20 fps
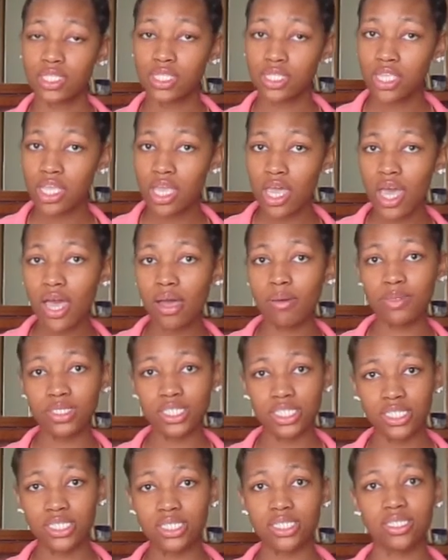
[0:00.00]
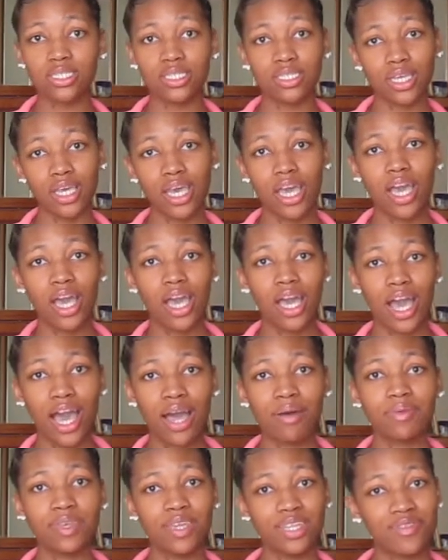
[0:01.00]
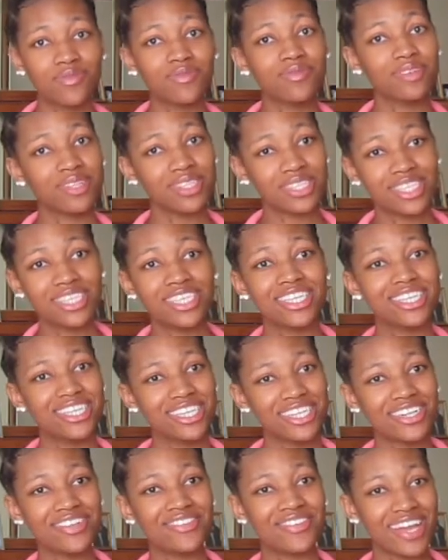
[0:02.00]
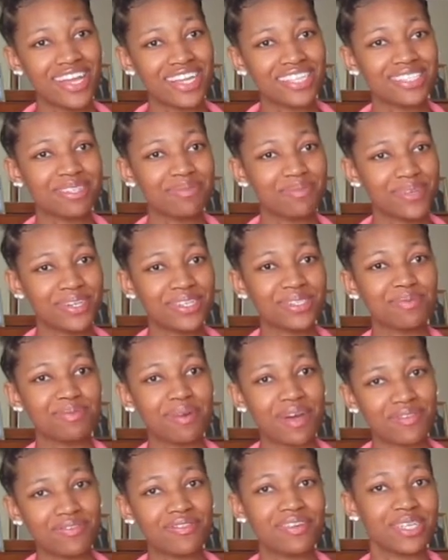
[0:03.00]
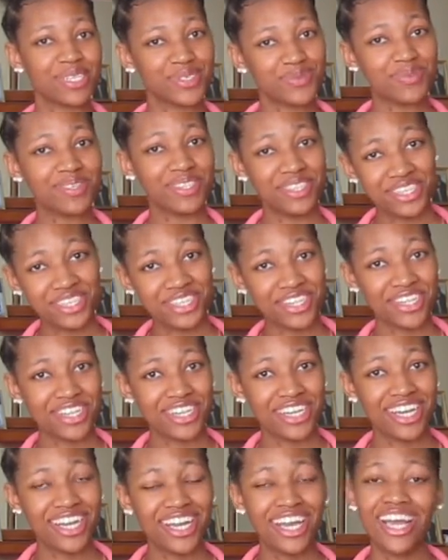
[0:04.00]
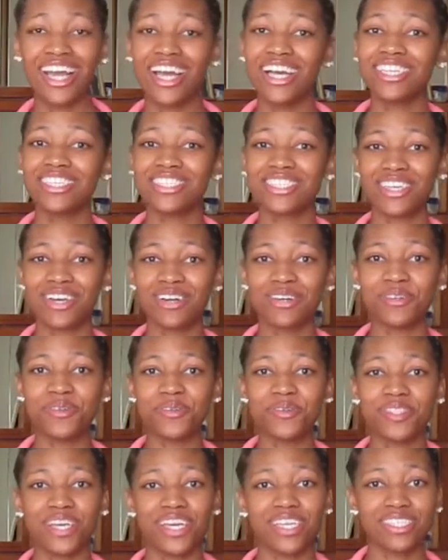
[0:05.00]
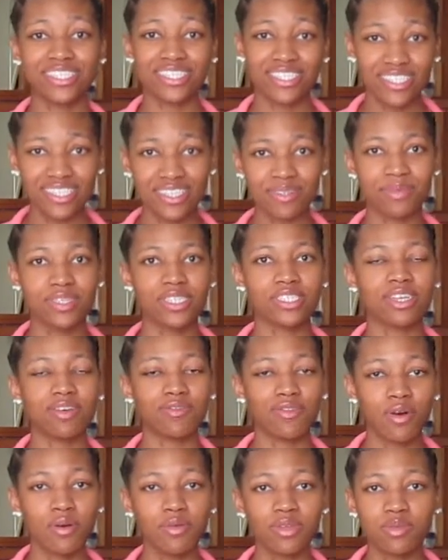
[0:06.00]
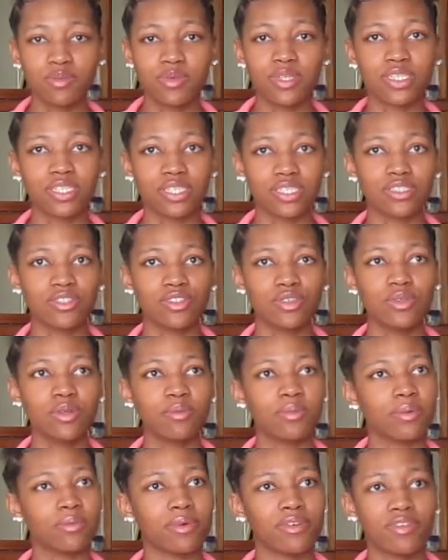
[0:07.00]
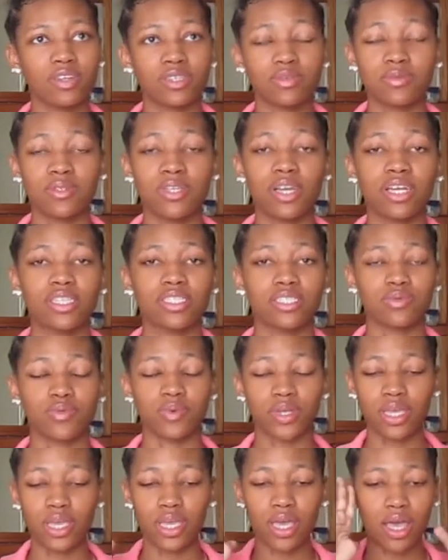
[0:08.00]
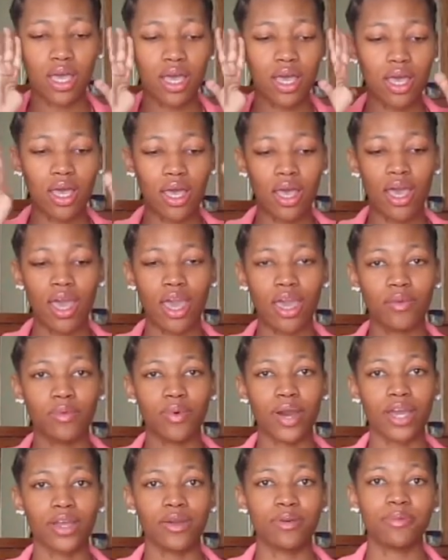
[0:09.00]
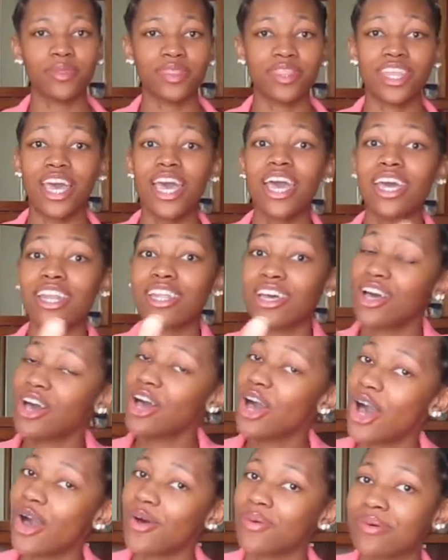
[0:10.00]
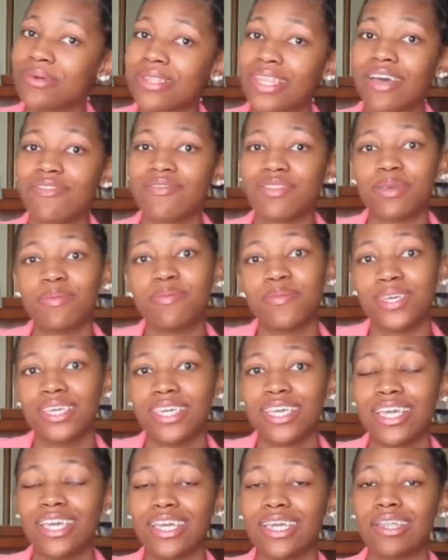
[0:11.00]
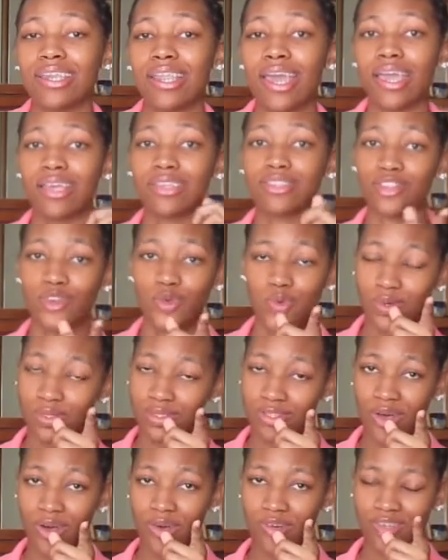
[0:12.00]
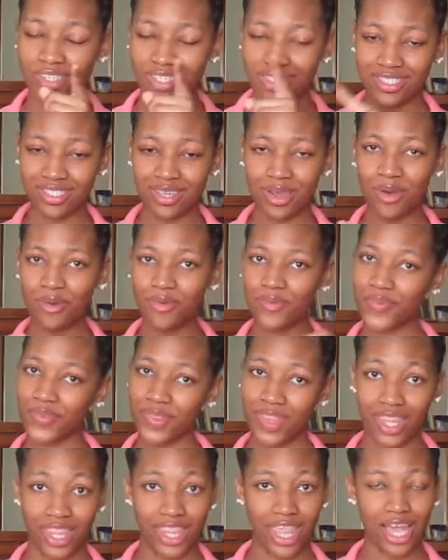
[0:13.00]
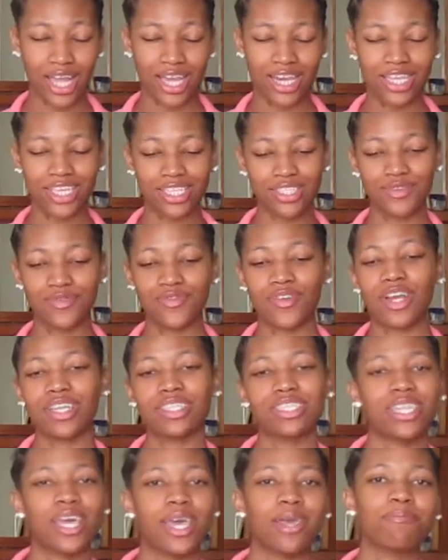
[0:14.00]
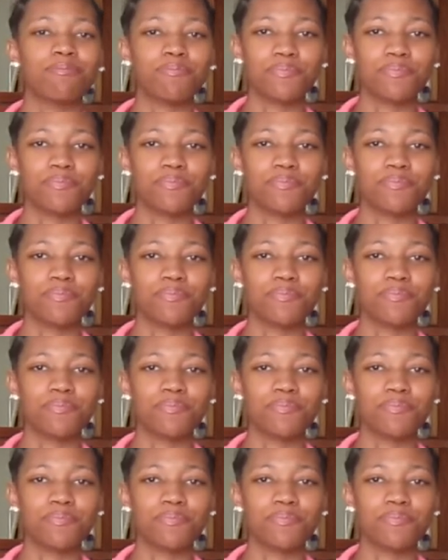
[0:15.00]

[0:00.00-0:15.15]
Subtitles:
Yeah, I'm decent. I'm getting really good grades compared to my freshman year. So that's good because I've always been a good student, but my freshman year I just went haywire. But that will definitely be in a school talk. So I'm not going to get too far into that.